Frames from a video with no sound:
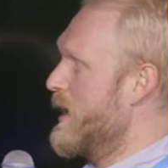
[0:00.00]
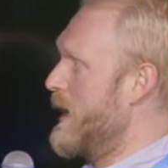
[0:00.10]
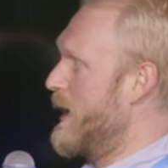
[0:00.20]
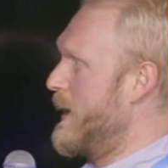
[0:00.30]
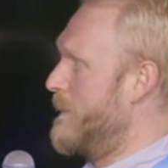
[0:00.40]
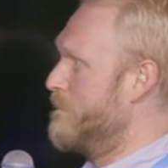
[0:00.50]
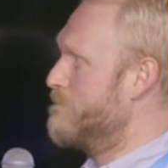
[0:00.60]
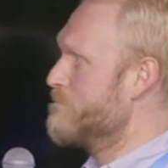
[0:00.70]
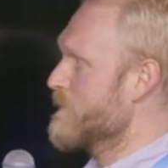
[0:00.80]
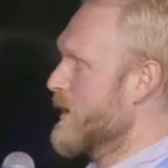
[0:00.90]

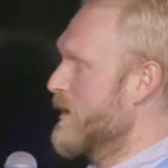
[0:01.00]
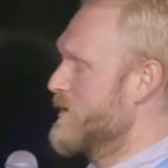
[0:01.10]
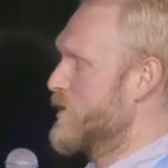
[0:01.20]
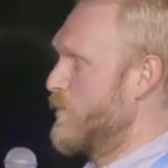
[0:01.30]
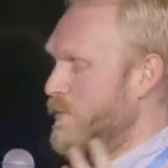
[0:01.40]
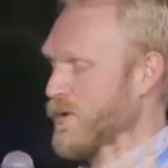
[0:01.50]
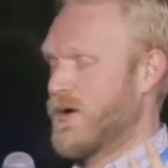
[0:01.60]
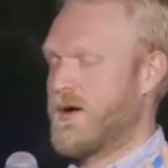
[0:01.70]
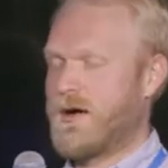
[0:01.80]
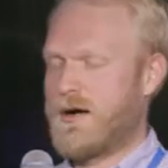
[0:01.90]
Um, so people
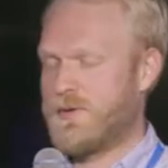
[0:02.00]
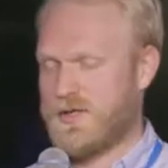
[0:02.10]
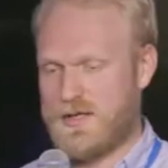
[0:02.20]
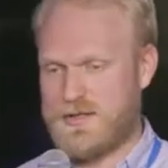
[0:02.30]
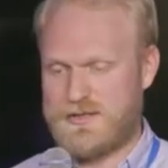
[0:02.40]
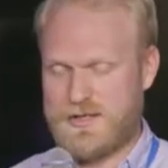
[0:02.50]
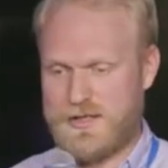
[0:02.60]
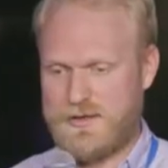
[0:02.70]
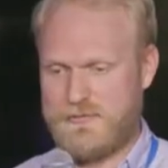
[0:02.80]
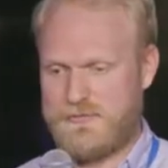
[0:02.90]
are, are able to,
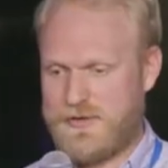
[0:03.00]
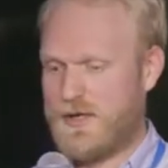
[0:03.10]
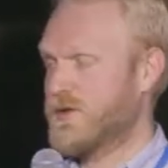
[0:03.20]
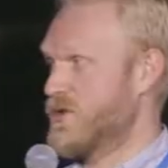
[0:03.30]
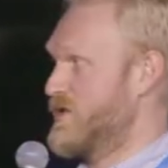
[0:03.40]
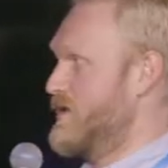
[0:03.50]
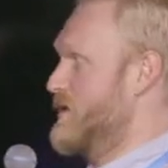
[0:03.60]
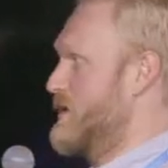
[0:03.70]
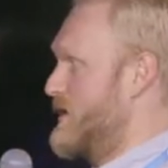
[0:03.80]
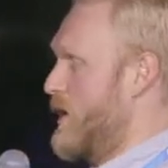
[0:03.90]
to figure out those
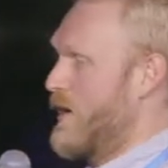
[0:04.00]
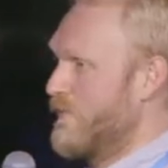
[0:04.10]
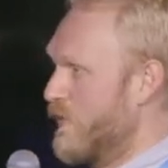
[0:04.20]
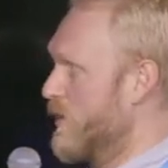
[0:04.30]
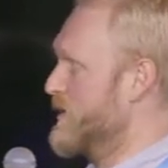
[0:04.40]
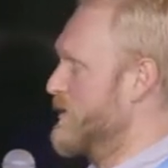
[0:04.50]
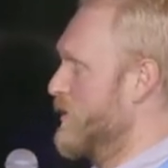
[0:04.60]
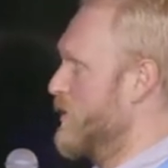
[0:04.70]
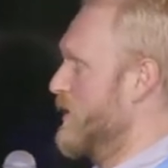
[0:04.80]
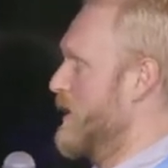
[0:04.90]
the CRM forms at the
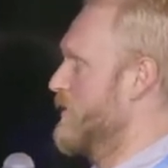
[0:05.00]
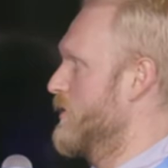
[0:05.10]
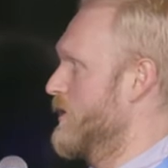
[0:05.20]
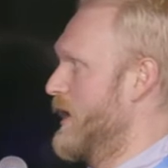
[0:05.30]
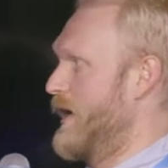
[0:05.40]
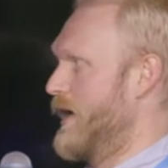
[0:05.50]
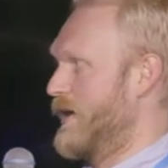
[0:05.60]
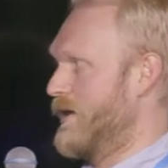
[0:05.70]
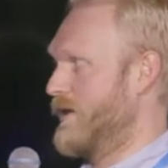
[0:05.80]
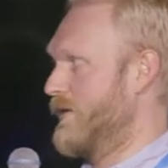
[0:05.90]
local level.
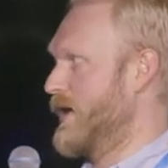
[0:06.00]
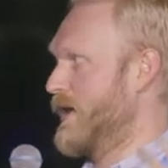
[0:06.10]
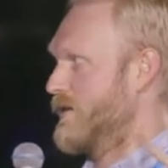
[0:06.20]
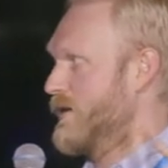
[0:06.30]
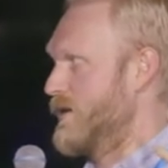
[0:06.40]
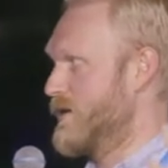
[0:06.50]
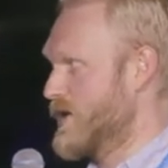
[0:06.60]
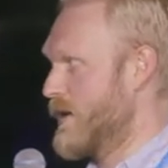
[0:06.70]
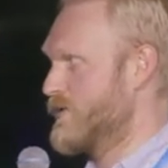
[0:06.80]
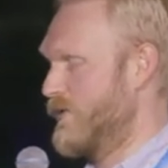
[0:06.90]
Uh, they've got the, the
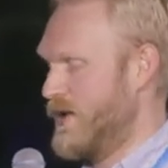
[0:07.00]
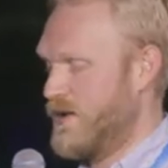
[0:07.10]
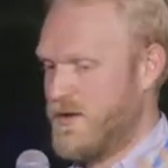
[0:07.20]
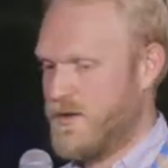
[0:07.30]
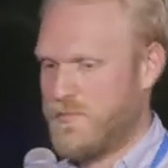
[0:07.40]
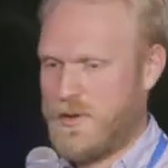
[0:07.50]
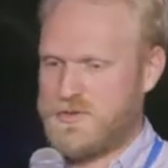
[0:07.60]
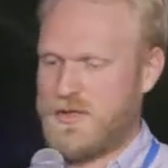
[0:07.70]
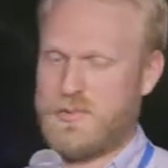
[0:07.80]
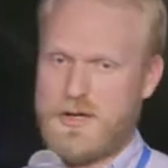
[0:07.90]
jobs feed, they're, they're
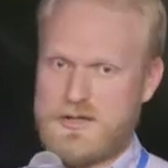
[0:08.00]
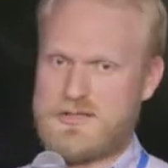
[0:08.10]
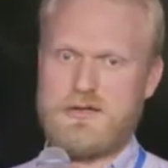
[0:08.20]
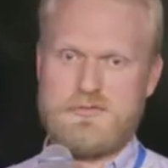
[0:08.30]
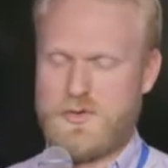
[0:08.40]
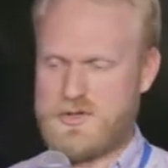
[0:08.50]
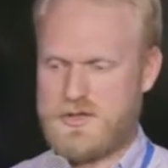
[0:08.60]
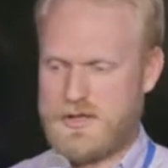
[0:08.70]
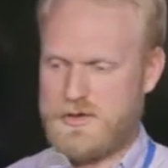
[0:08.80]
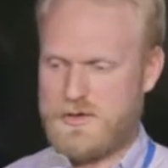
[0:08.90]
publishing blogs, and then of
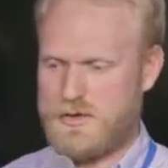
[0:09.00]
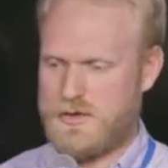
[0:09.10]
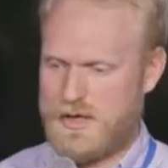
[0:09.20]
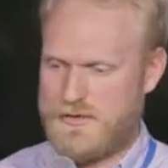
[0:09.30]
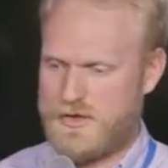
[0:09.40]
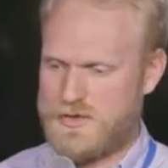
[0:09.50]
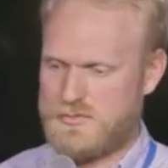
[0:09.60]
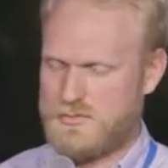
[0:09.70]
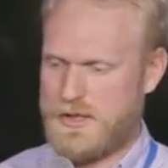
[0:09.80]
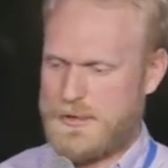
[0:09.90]
course like your, your
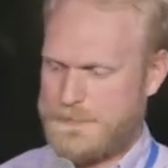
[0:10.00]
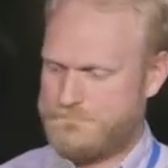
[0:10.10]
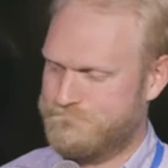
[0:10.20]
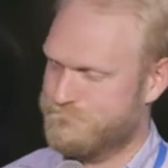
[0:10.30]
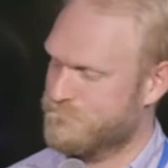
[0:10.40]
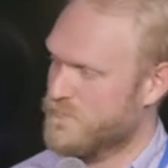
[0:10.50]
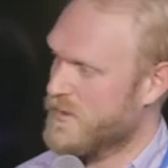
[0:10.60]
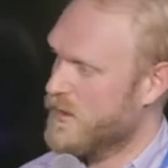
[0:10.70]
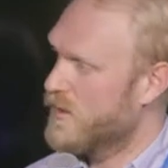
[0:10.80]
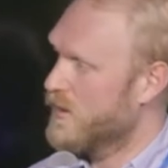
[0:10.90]
average um,
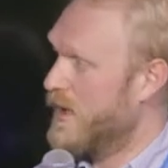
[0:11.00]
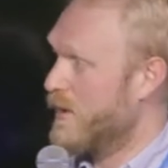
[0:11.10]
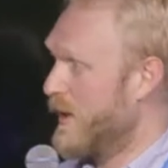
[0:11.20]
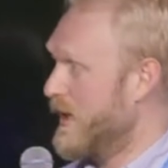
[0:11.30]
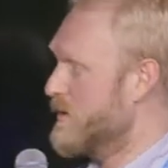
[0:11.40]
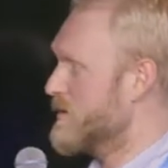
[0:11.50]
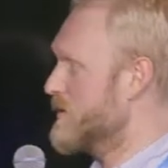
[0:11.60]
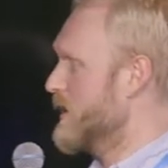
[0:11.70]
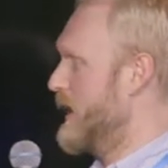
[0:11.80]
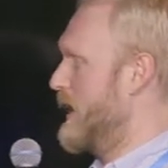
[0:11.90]

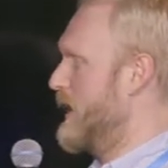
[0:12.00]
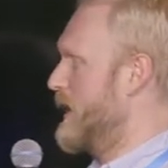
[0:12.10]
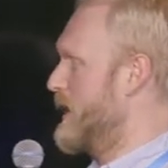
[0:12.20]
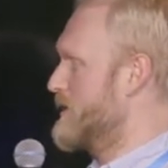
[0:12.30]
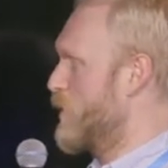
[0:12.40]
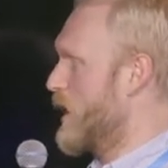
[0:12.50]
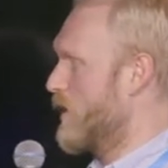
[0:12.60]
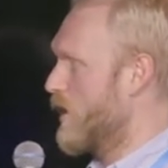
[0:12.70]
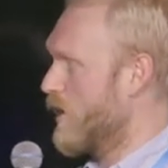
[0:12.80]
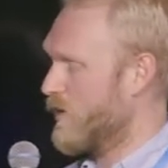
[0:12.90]
campaigns uh, as
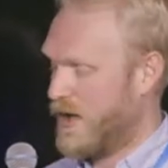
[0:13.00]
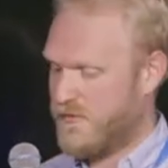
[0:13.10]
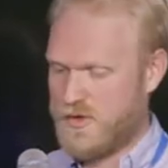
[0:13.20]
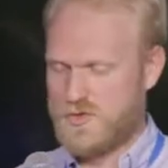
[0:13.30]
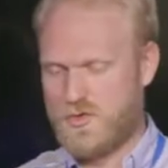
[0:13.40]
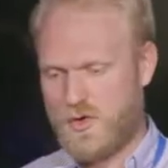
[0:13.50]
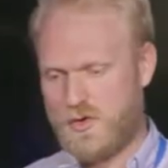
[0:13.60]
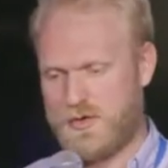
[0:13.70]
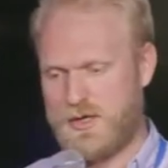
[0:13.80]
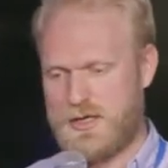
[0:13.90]
well are all kind of
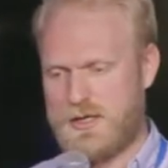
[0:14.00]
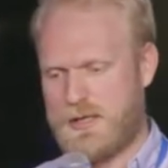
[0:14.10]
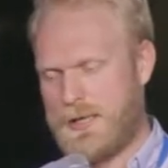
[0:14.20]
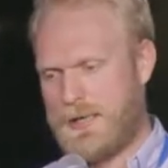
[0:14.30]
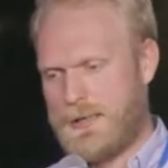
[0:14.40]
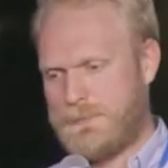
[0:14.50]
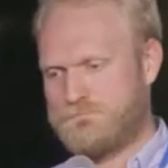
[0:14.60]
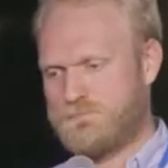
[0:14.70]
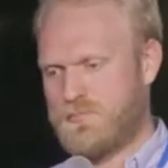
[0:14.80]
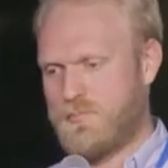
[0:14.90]
controlled um,